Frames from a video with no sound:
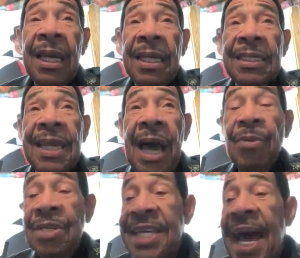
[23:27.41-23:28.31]
See, I
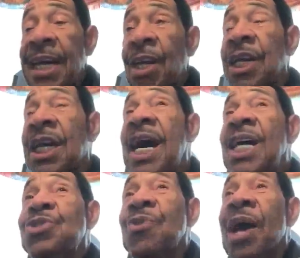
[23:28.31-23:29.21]
was signed on the
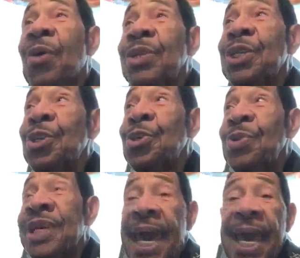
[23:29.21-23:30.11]
contract with the
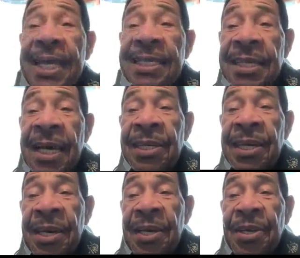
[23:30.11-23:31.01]
Duques
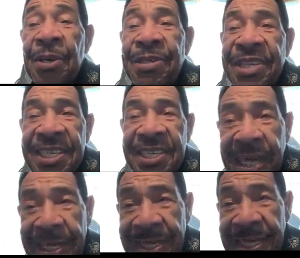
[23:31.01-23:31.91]
under Eugene
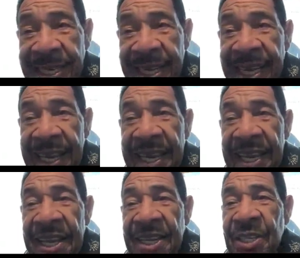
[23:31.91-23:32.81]
Dixon.
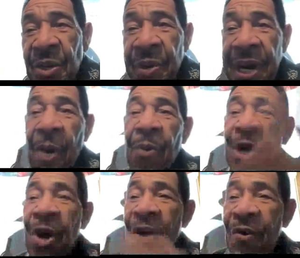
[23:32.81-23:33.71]
So when I
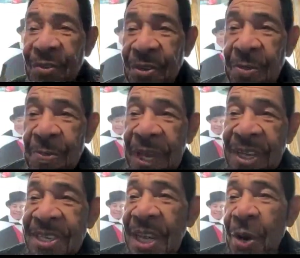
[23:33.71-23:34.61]
went on to be a
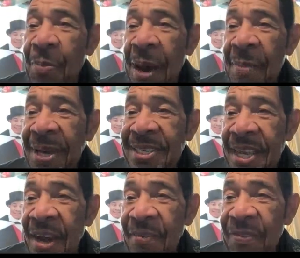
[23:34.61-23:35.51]
single by
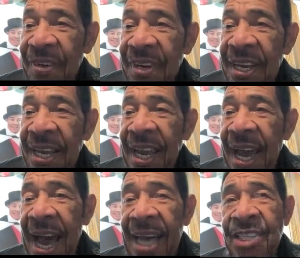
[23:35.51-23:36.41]
myself,
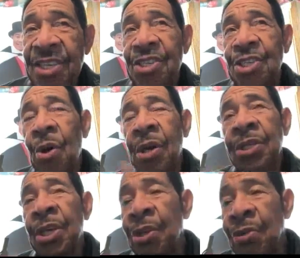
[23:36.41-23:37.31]
I just
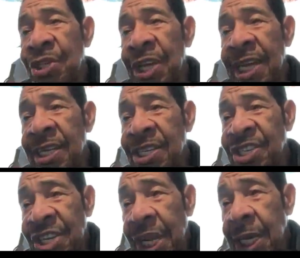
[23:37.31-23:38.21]
shortened the Eugene to
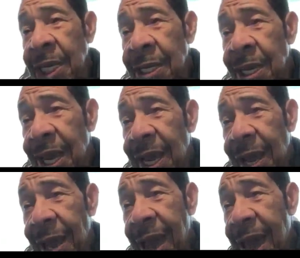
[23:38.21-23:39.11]
Gene
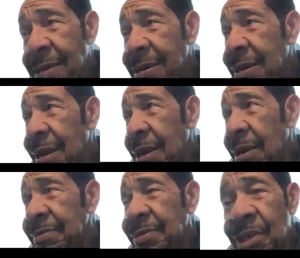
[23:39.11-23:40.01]
and
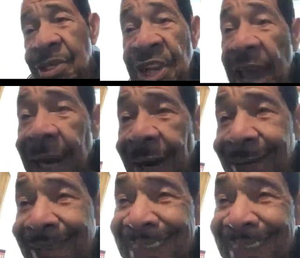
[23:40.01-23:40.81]
took Chandler.